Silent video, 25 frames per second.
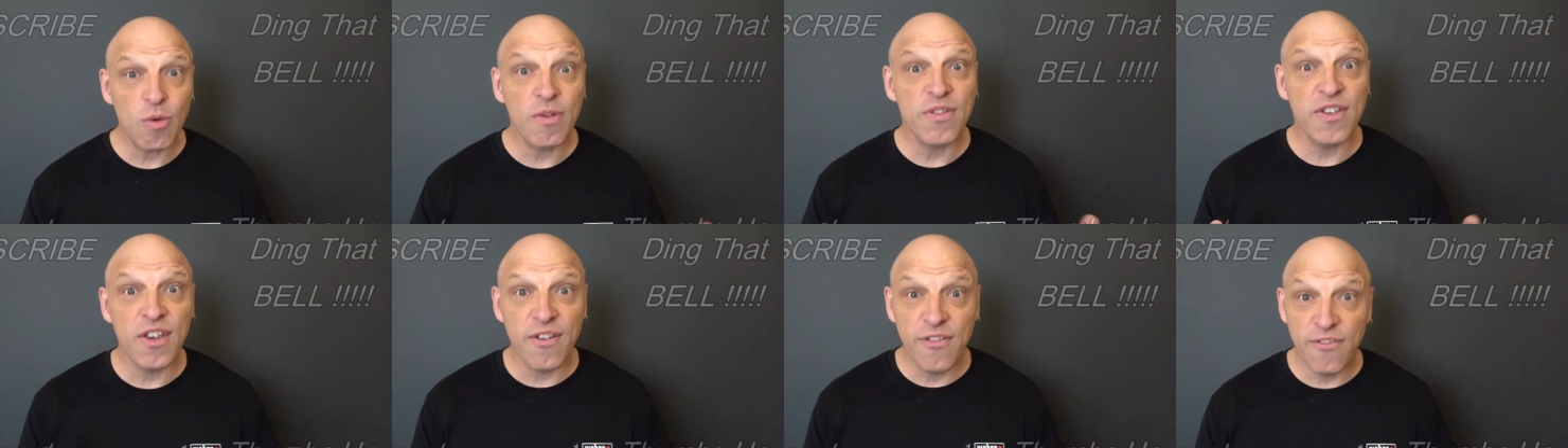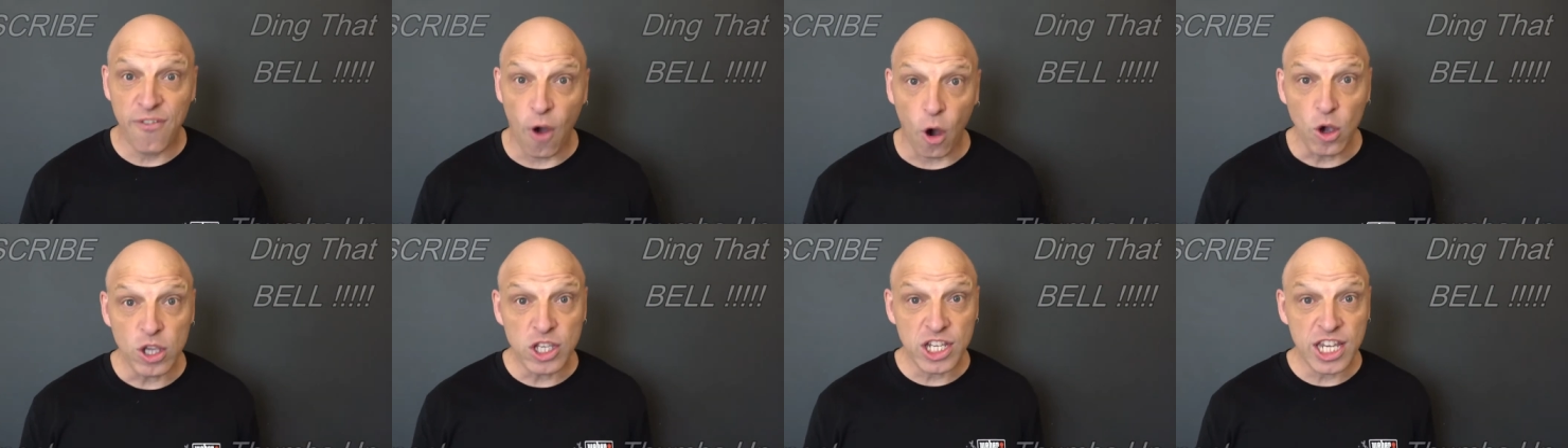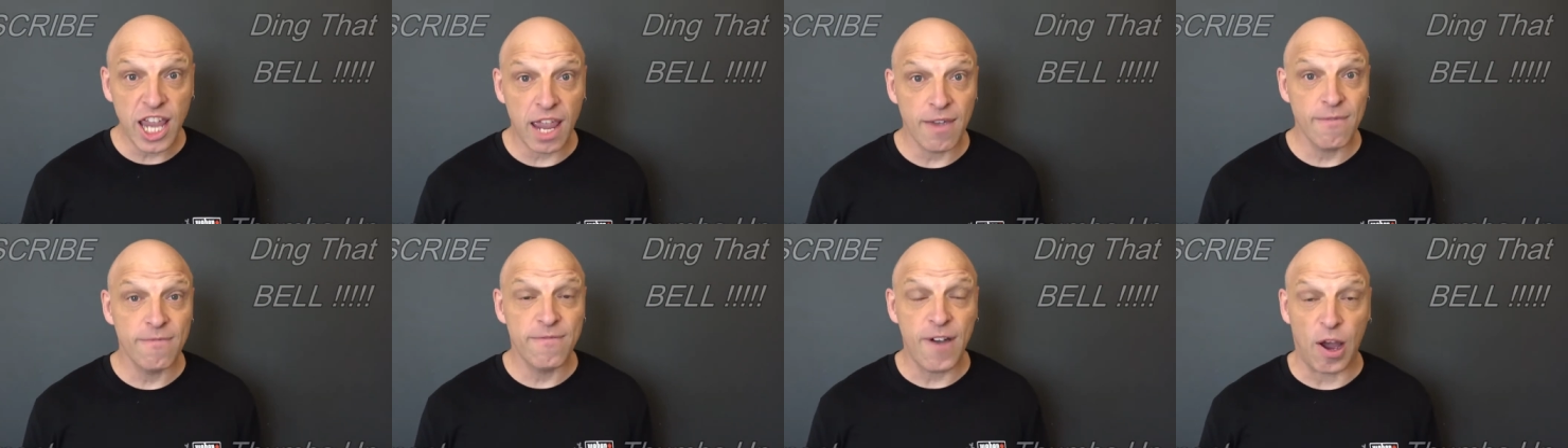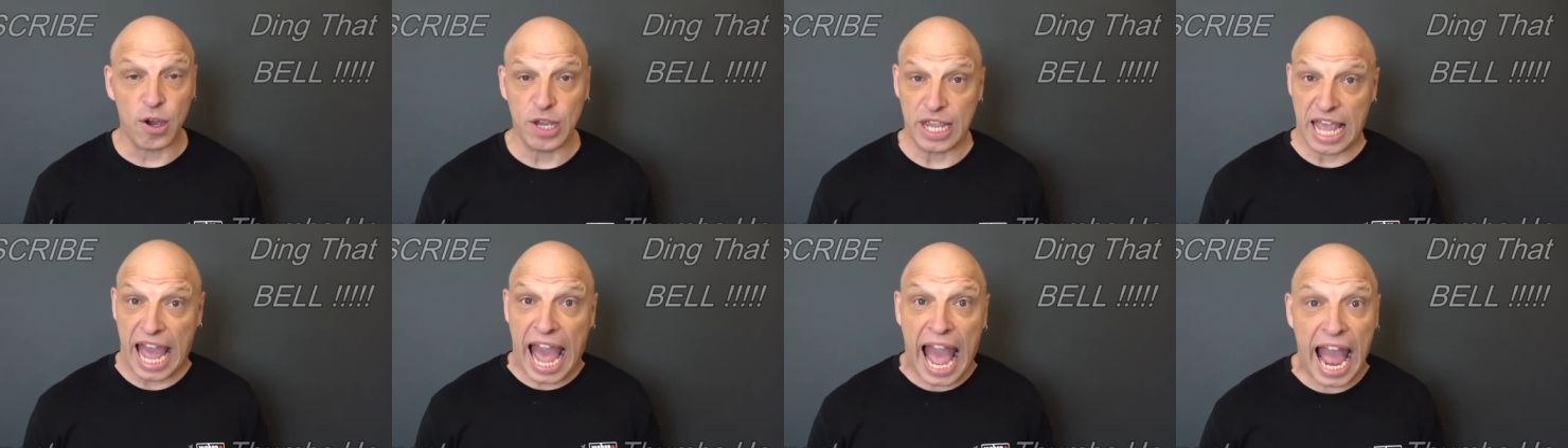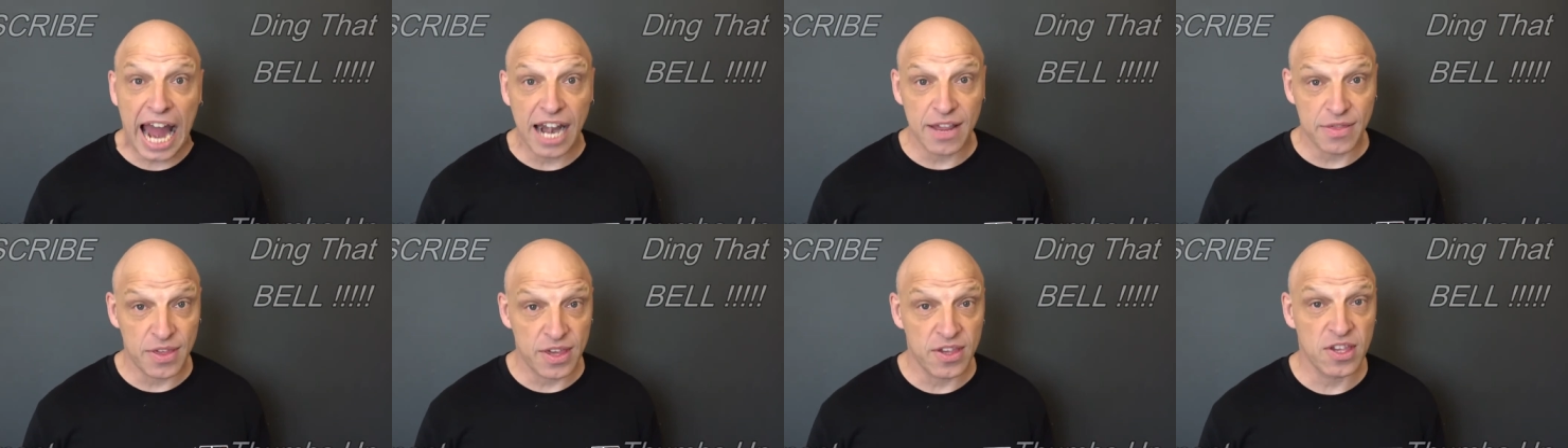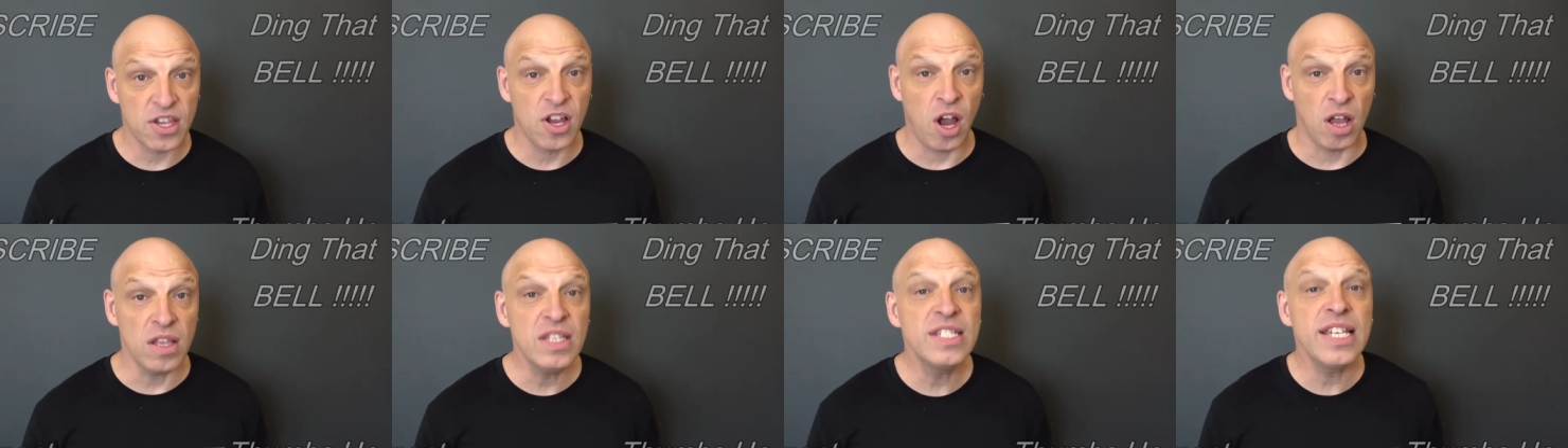if you find you're getting value out of this
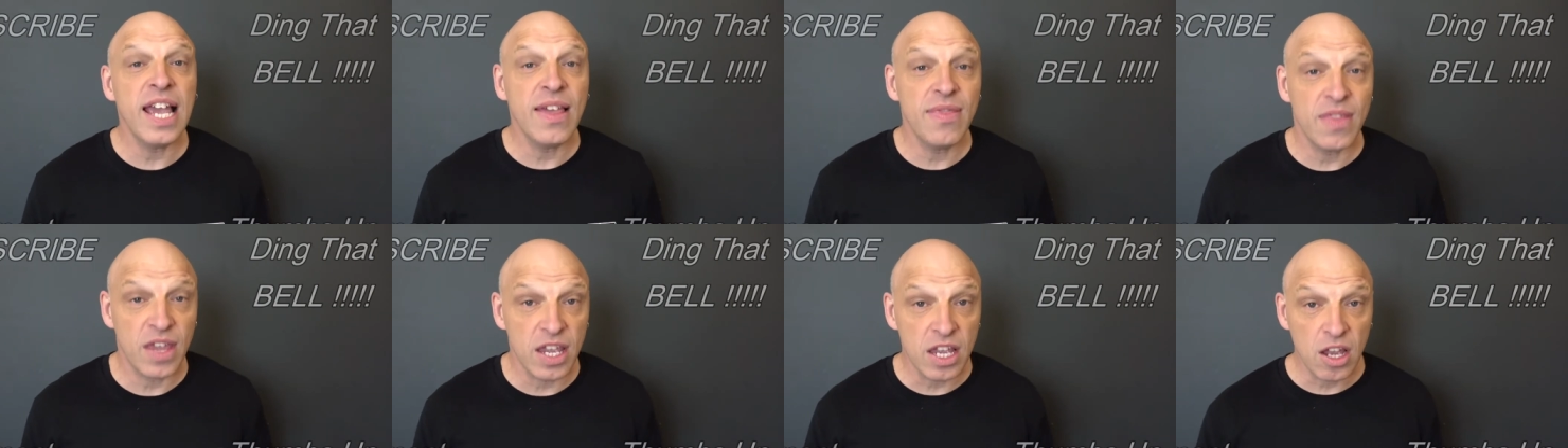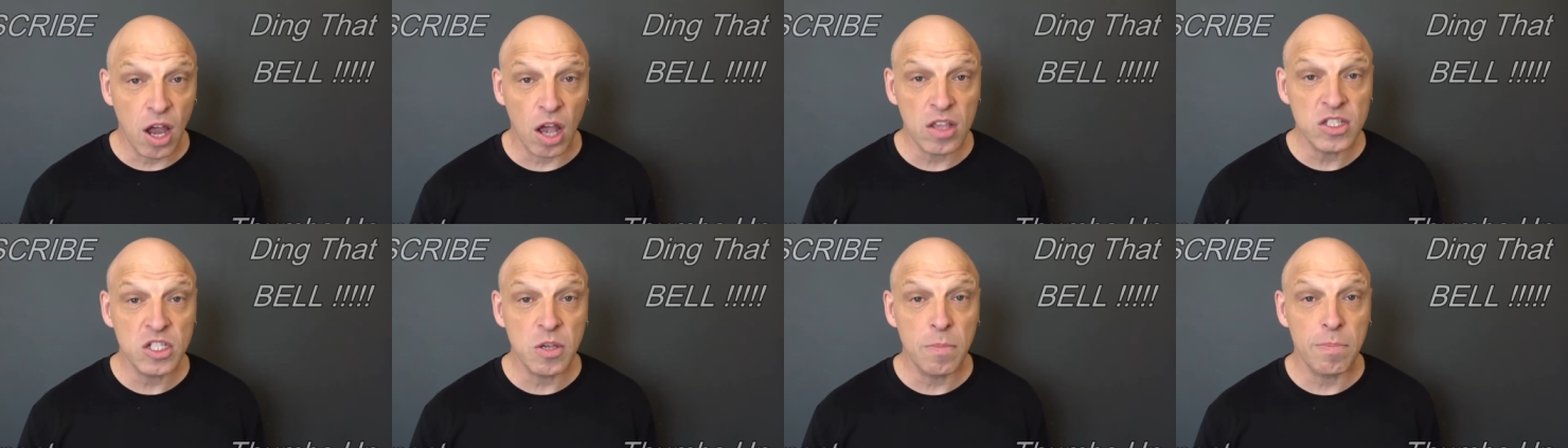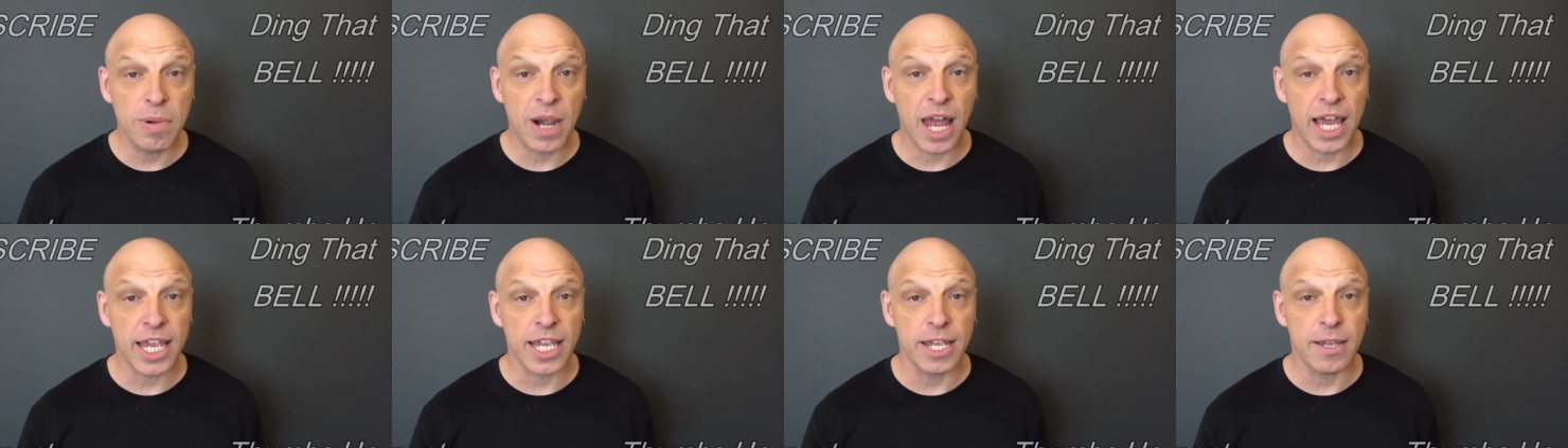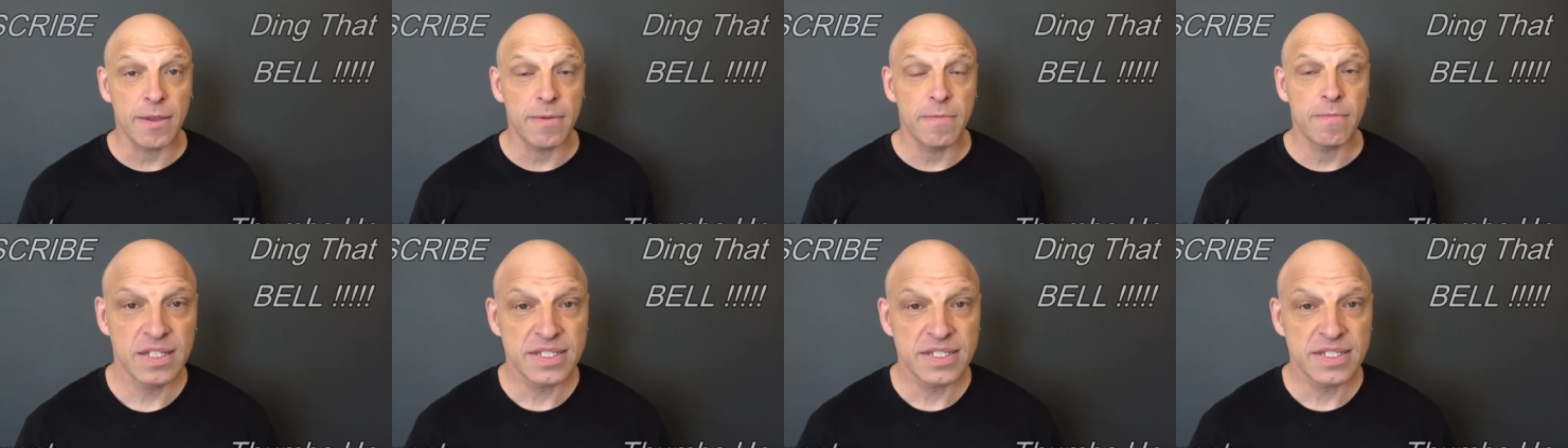content, then contemplate.